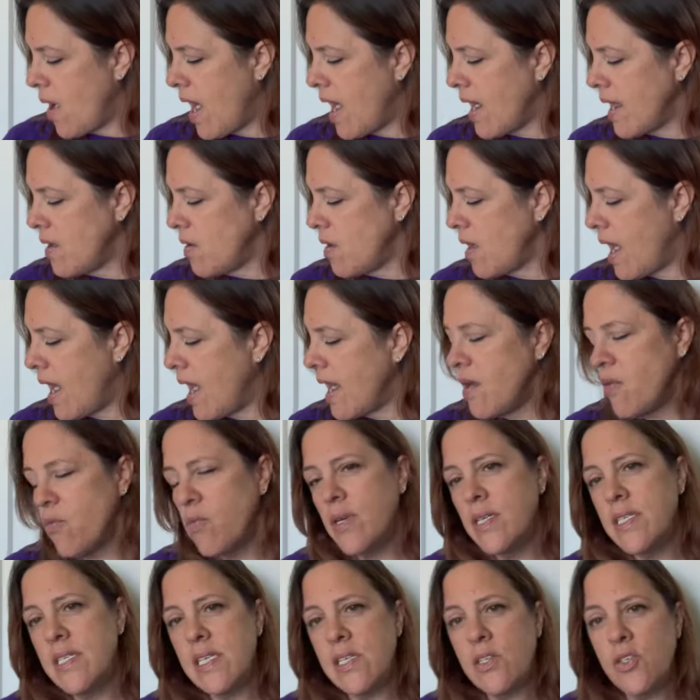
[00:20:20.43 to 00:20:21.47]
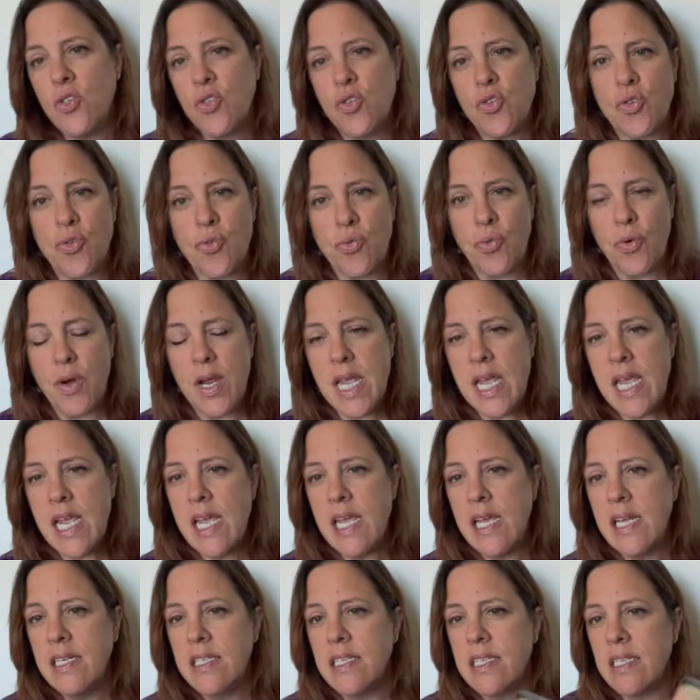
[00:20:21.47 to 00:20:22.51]
I was
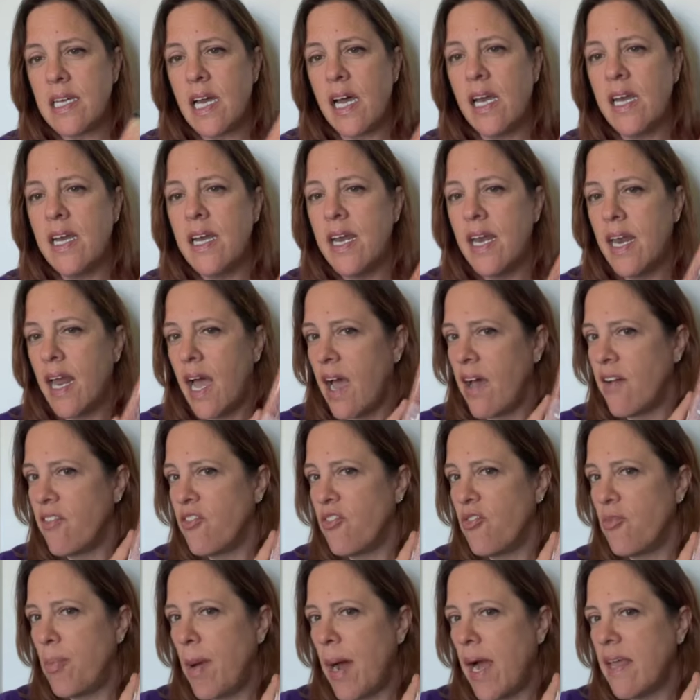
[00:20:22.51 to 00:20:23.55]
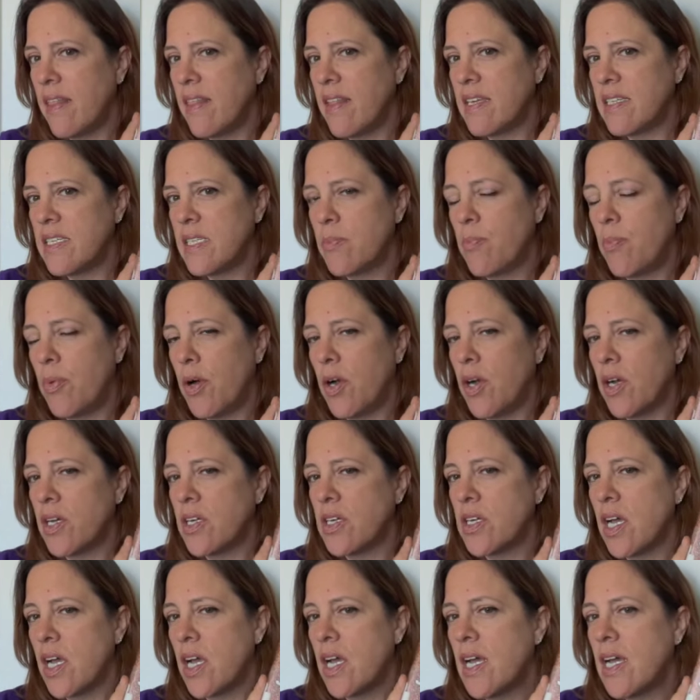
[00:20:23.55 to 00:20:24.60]
intrigued enough by this book